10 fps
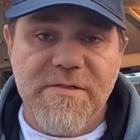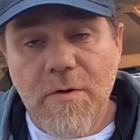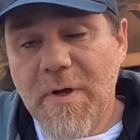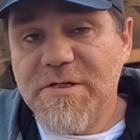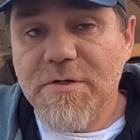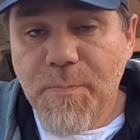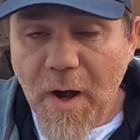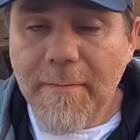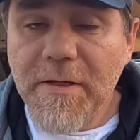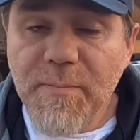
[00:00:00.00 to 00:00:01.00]
So I should
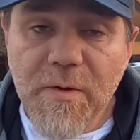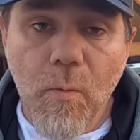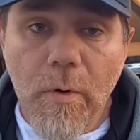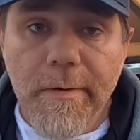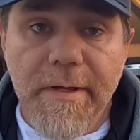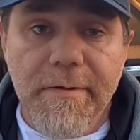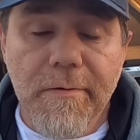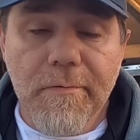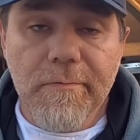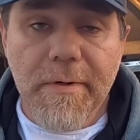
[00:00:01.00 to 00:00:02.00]
probably be working
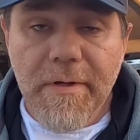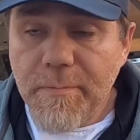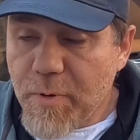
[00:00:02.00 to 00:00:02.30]
on